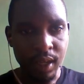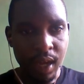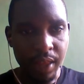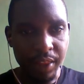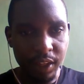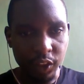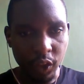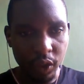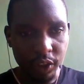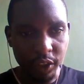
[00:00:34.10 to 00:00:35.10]
and the initial
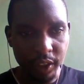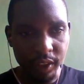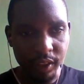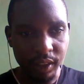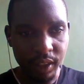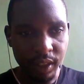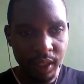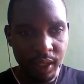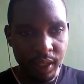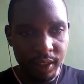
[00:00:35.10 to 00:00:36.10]
condition is
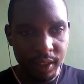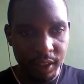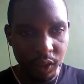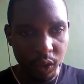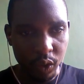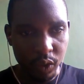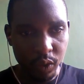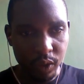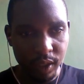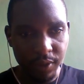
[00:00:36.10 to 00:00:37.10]
T is equal to
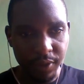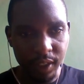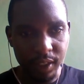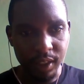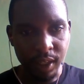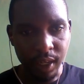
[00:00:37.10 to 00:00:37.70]
T infinity